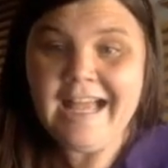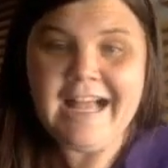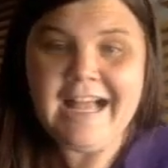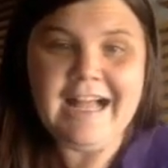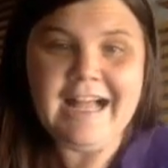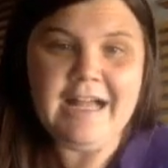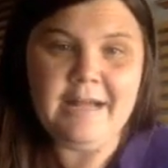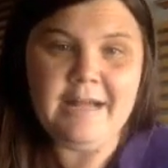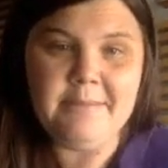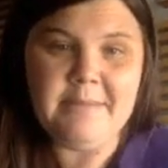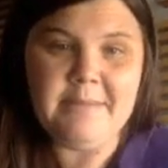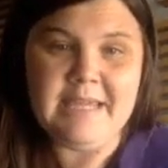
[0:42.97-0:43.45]

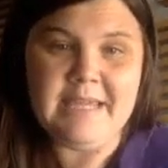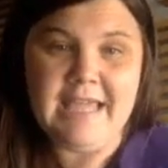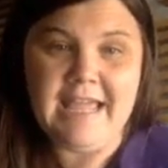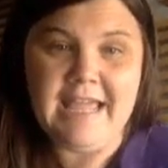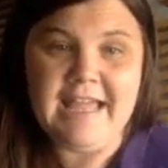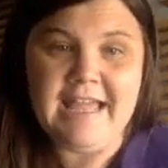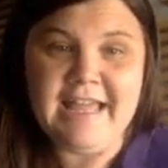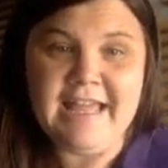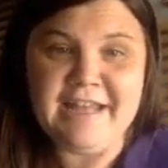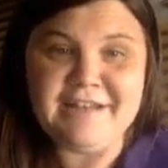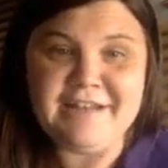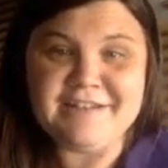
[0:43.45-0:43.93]

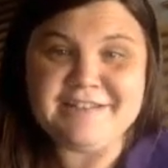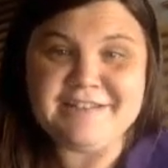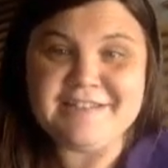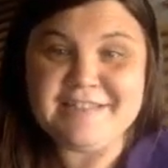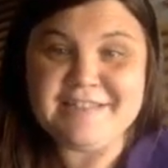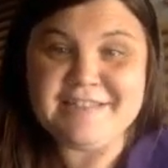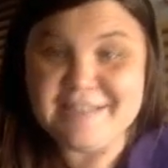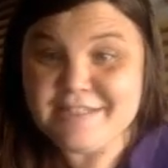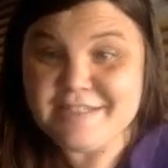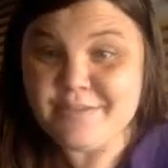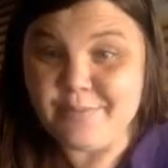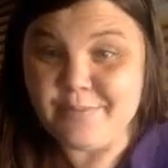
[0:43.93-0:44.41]
and
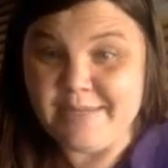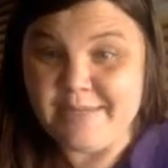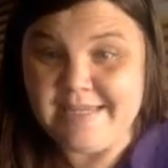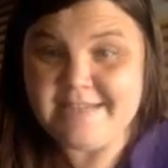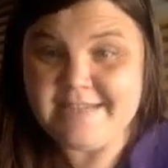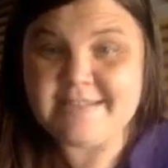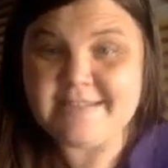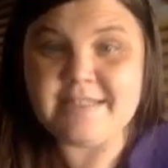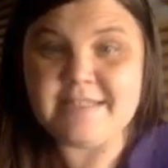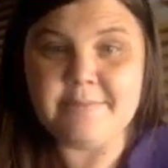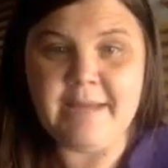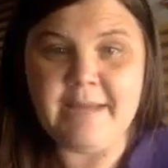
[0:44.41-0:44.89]
this
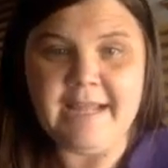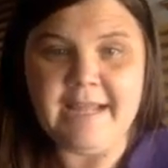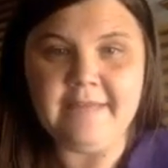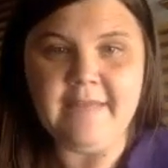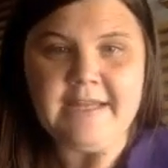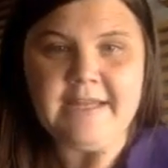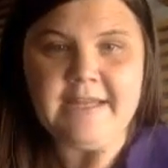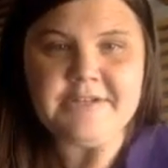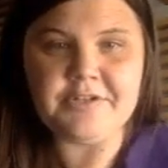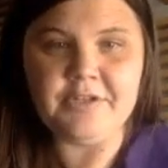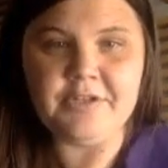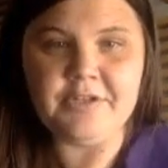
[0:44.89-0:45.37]
week's the
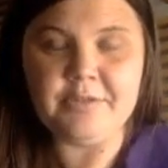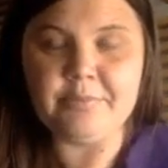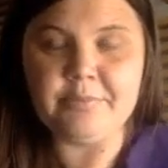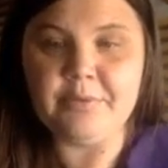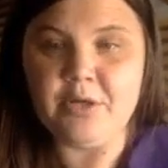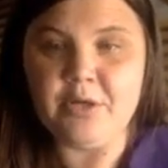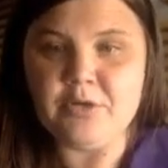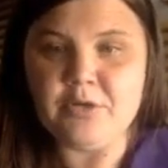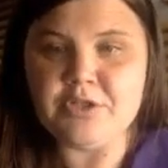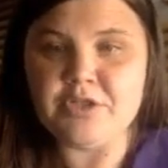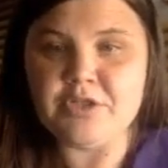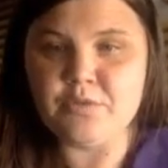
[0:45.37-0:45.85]
biological
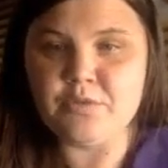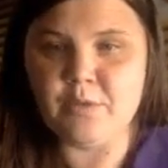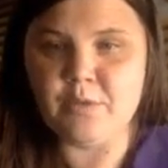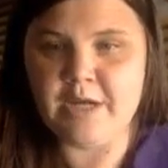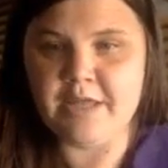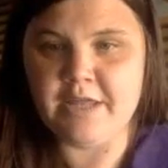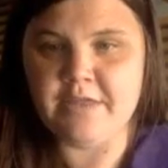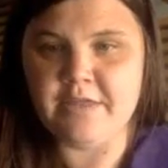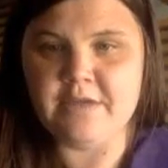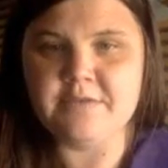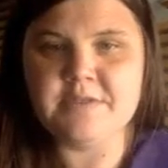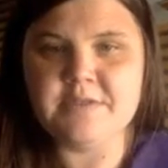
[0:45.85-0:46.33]
approach is one
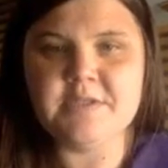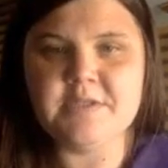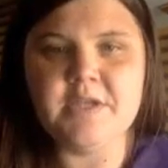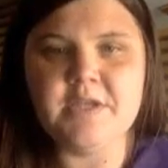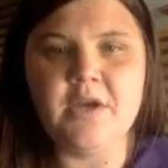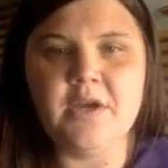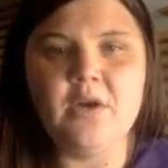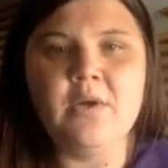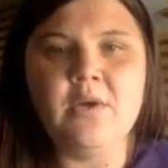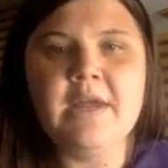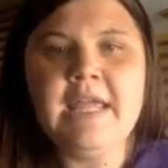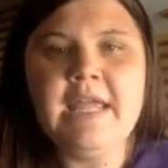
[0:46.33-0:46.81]
of those.
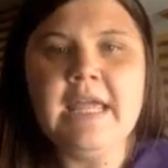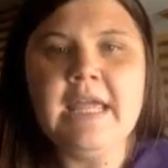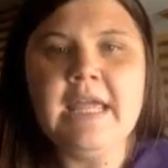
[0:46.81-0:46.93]
So